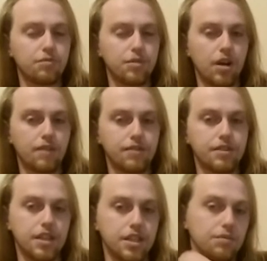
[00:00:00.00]

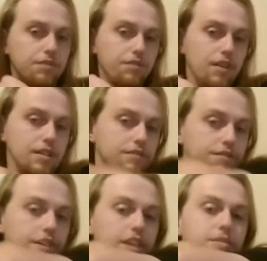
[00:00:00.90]
conversations with friends and
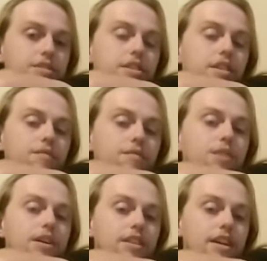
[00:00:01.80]
families and loved
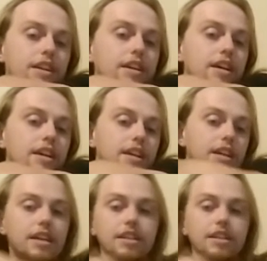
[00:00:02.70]
ones. Like,
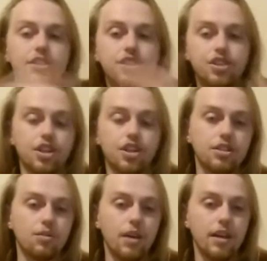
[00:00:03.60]
it's
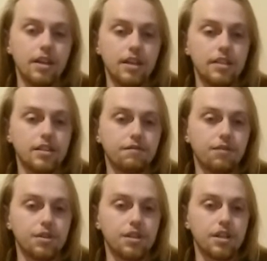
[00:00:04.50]
just the way it is,
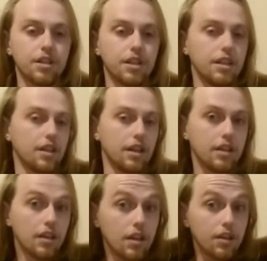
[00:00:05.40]
unfortunately.
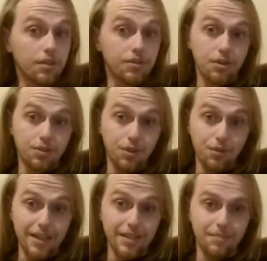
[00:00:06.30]
Like, there's no two
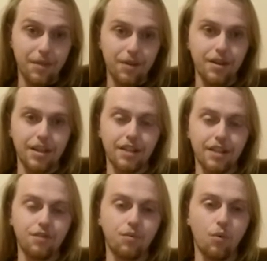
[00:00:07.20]
ways about it. If
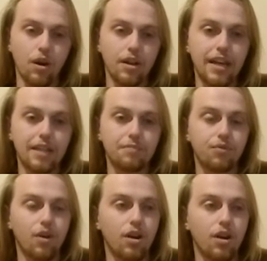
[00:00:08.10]
you want to get
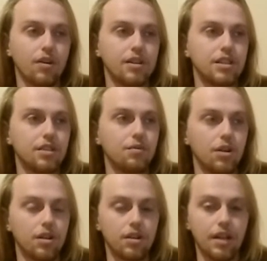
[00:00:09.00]
progress and you
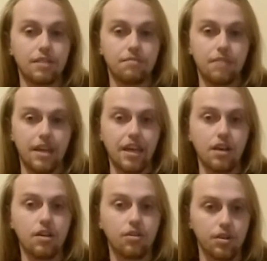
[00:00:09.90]
want to like
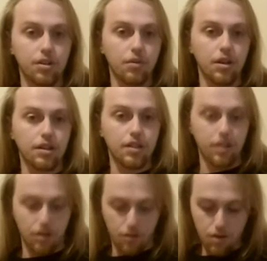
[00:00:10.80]
heal, or you want
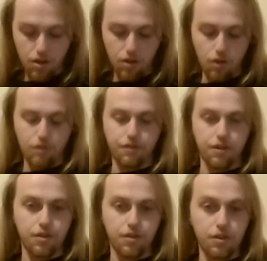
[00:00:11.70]
to go
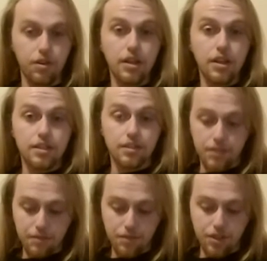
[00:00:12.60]
further,
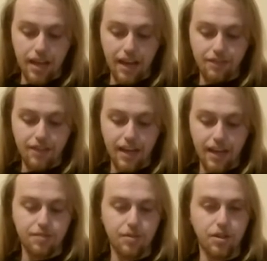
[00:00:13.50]
sometimes you just have to
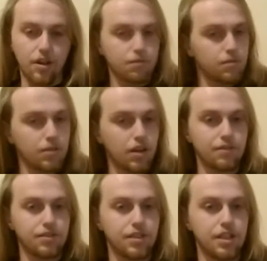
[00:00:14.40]
have some uncomfortable
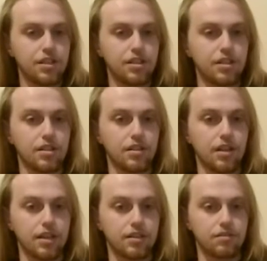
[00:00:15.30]
conversations and
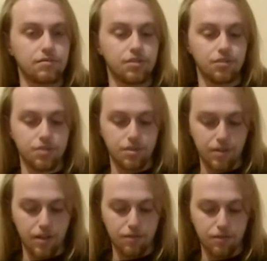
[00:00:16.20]
like do some
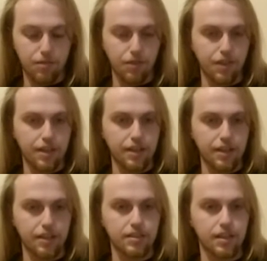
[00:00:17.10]
uncomfortable
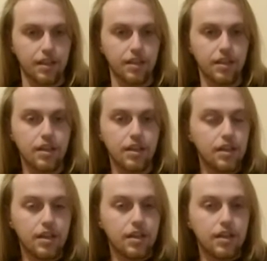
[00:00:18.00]
things. Like,
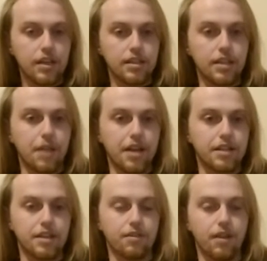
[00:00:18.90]
it's like
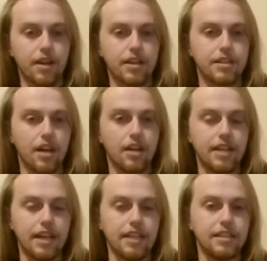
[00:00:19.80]
medicine, right? It's not
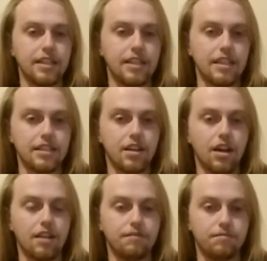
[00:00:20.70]
tasty and it's
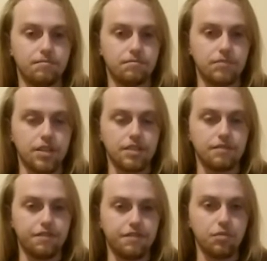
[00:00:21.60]
not,
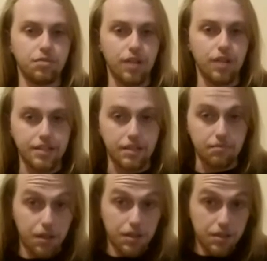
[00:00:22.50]
doesn't feel pleasant,
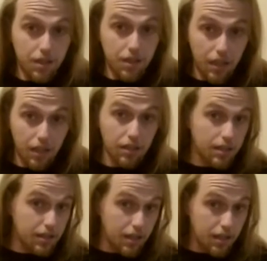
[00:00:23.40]
but it's going to heal
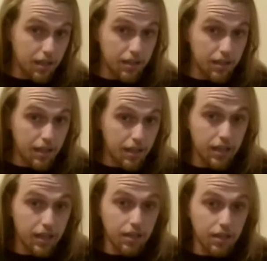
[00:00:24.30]
you at the end of the day.
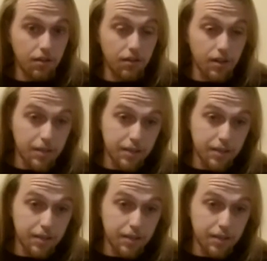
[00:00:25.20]
You know what I mean?